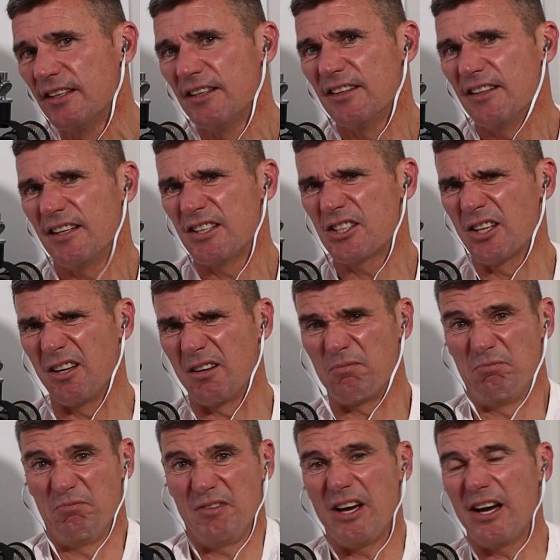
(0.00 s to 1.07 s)
until,
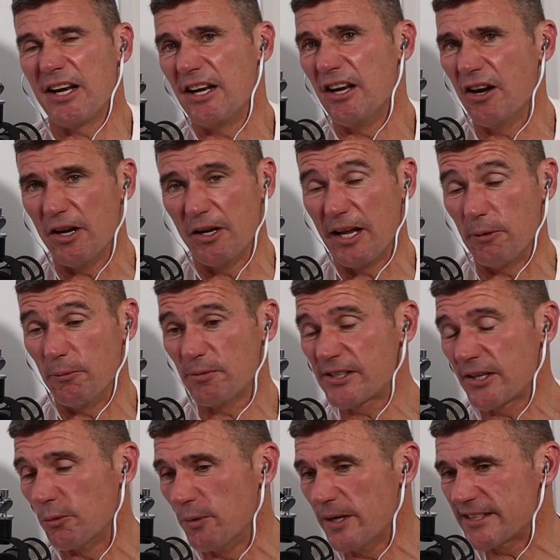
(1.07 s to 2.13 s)
I don't know, like sort of
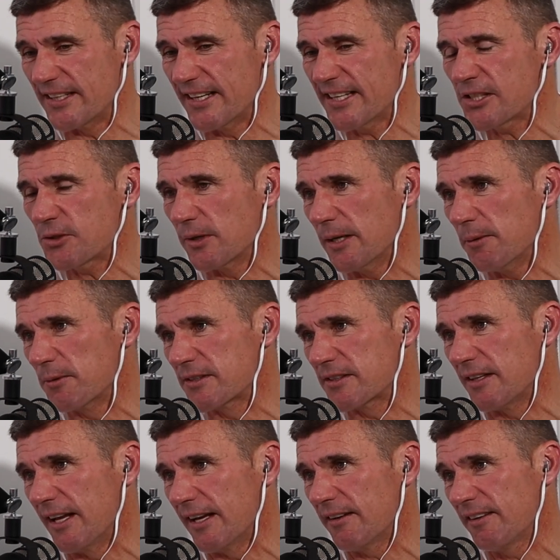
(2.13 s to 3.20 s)
recent history, it was
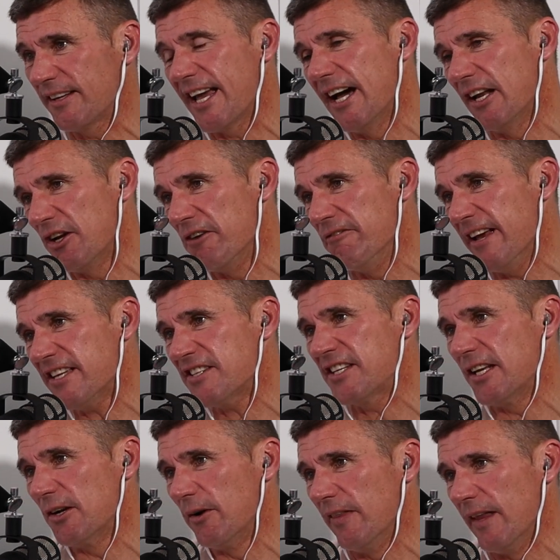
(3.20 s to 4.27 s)
like
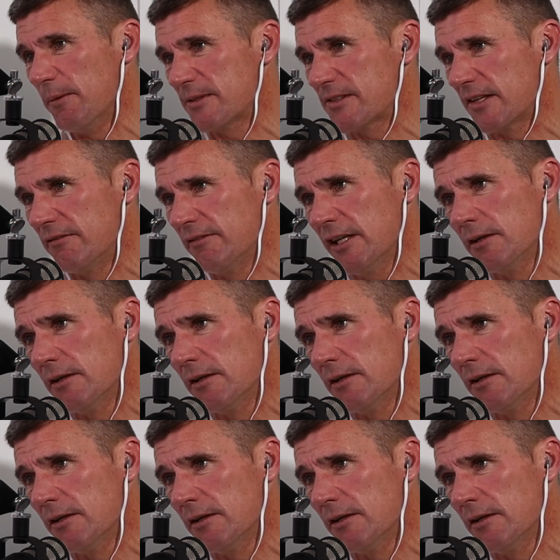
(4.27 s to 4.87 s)
cardiovascular and that was sort of it.